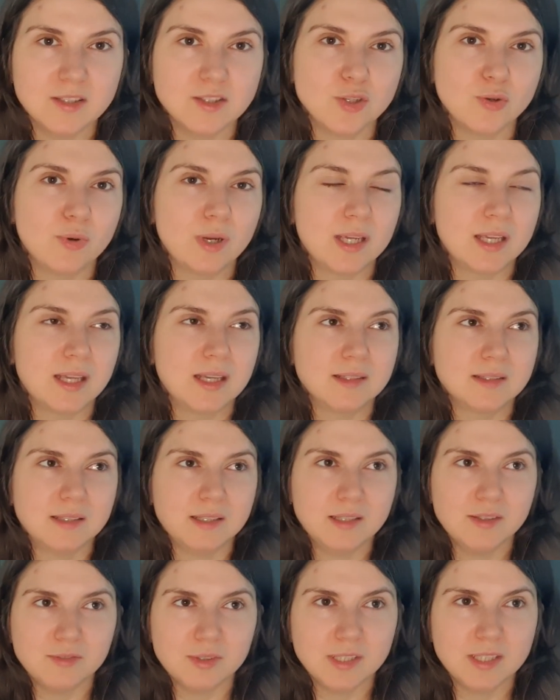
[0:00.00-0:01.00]
so I get
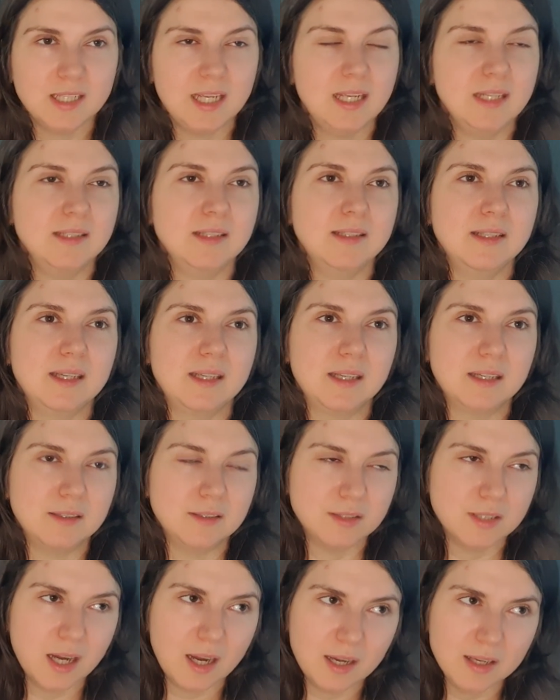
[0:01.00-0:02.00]
irritated, I
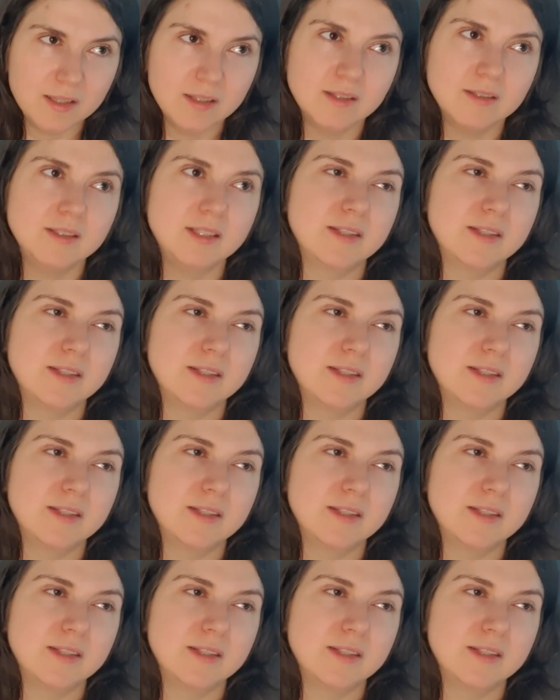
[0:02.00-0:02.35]
get tired,